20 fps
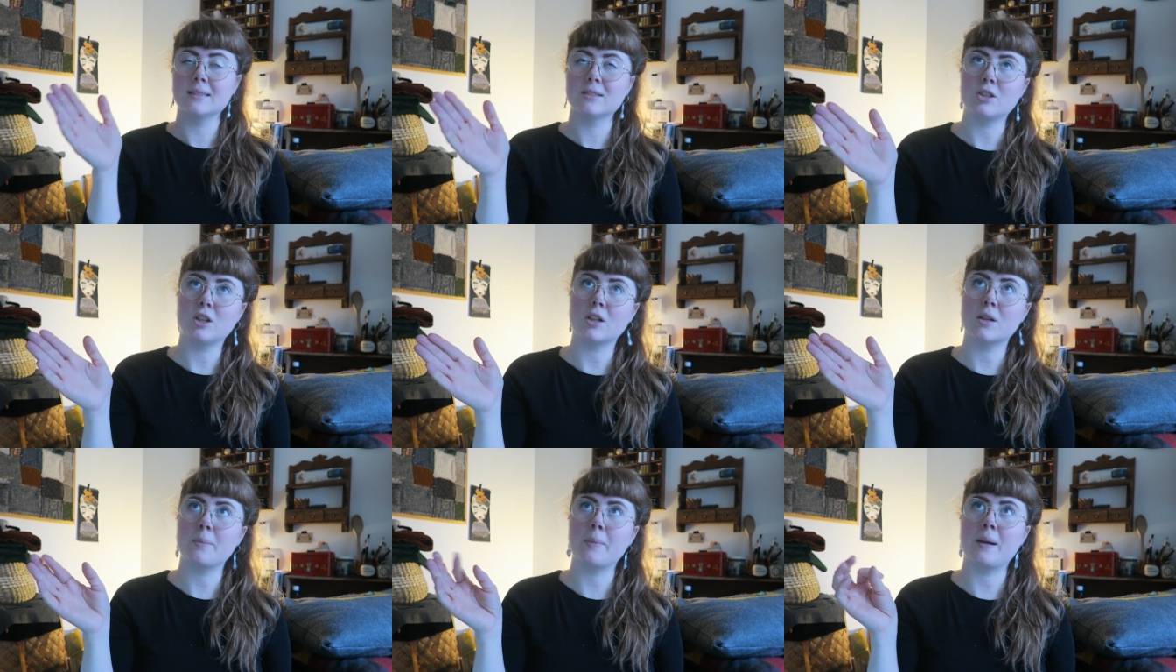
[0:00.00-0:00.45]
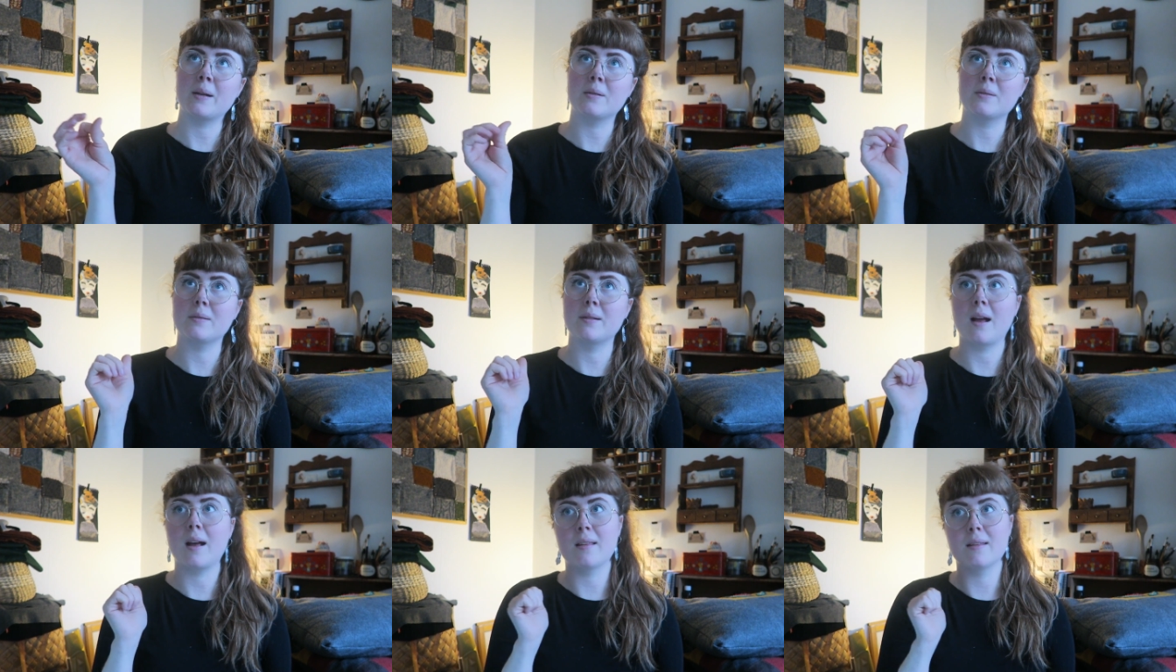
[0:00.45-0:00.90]
talk about
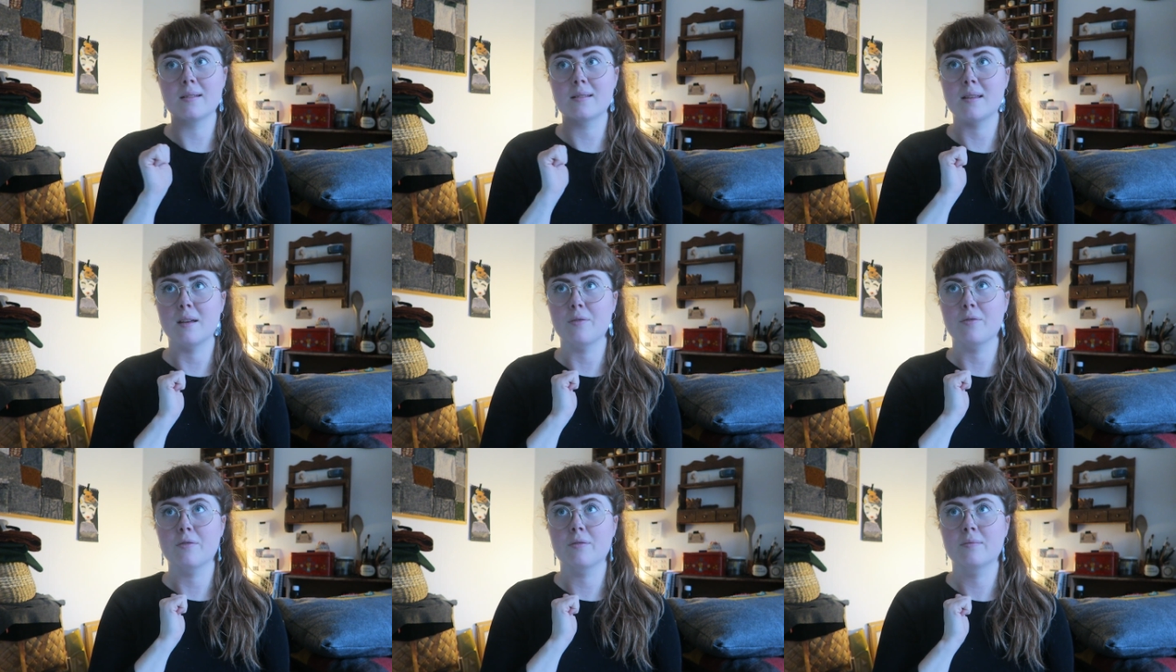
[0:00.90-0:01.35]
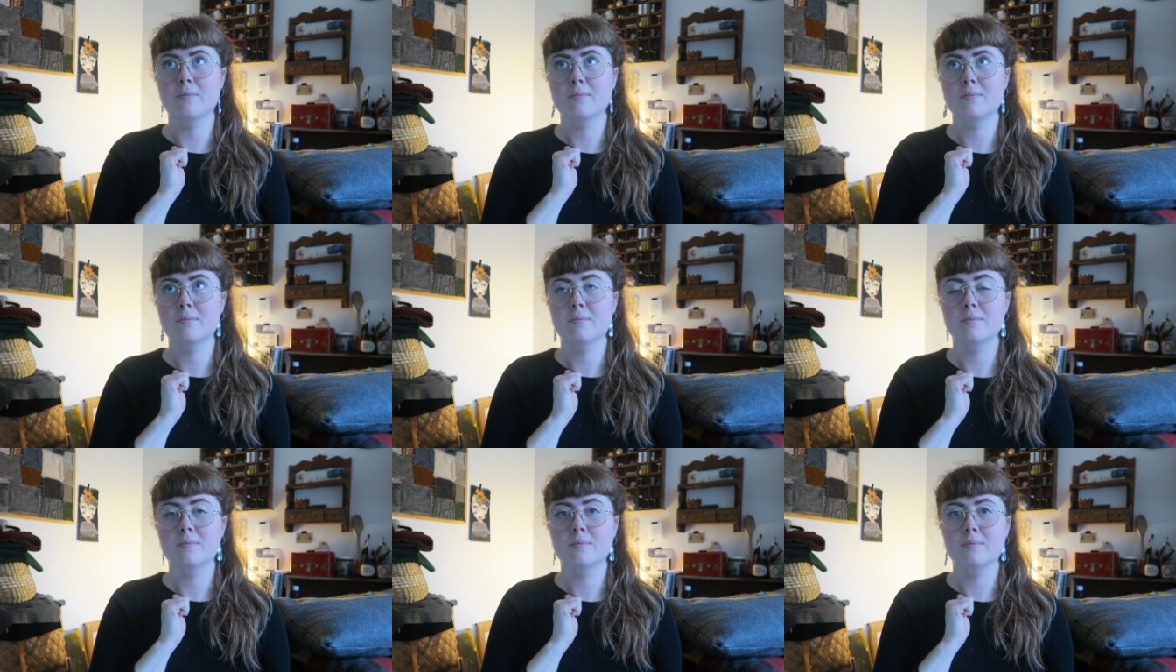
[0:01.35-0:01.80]
other stuff
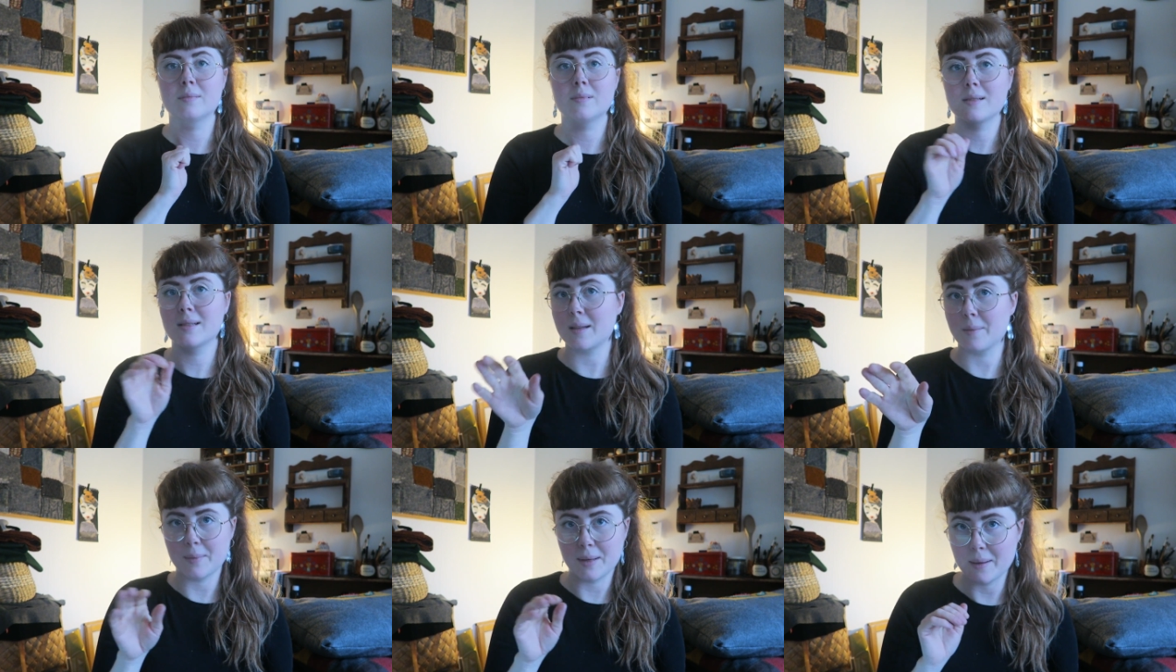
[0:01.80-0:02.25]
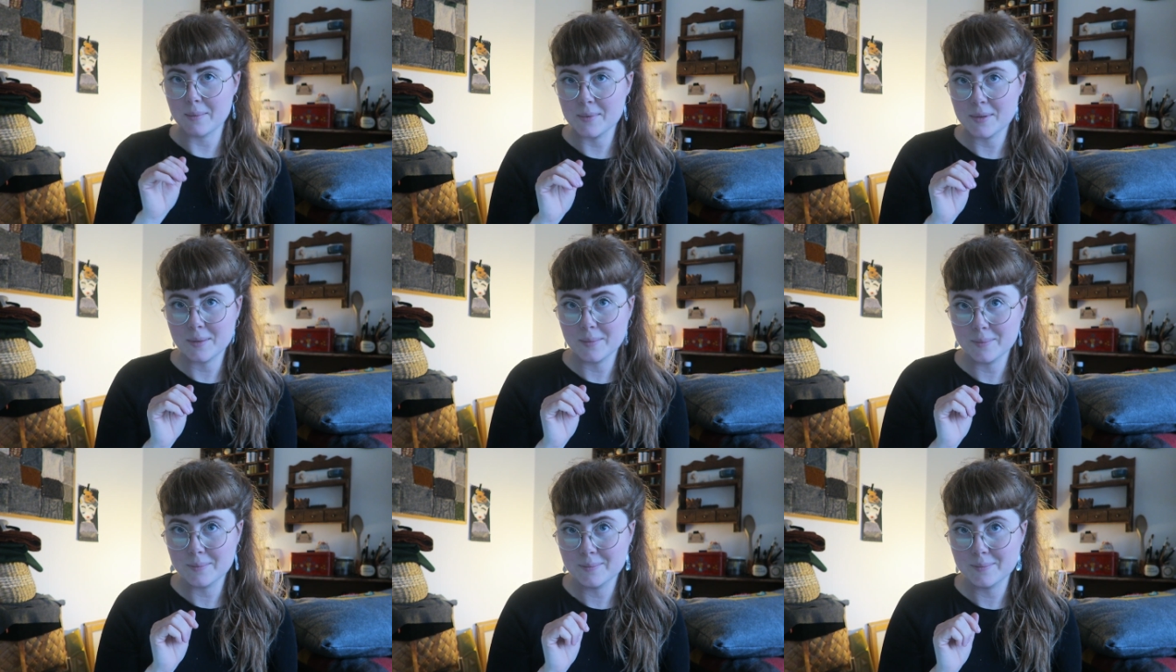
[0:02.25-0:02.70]

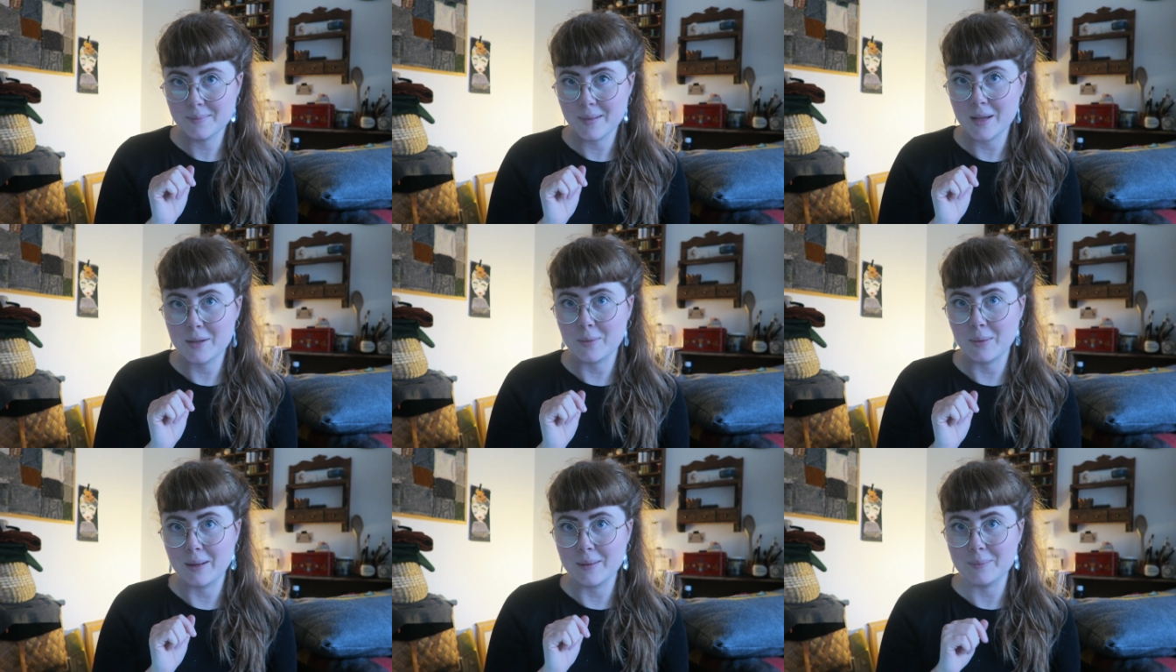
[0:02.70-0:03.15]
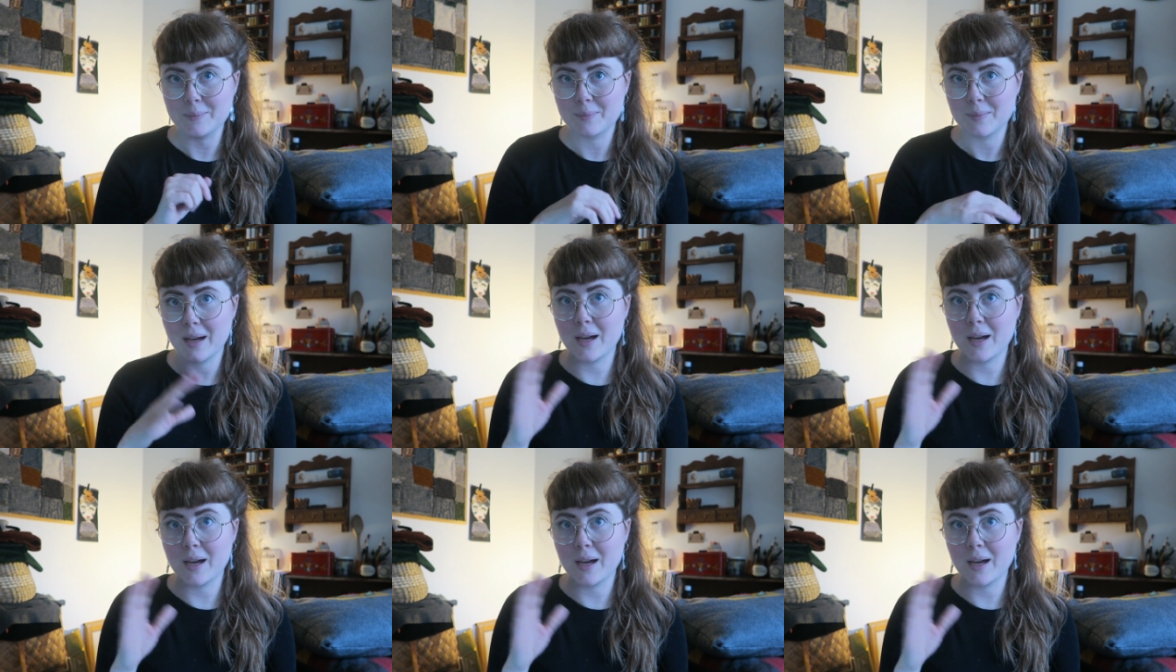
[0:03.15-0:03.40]
sometimes as well.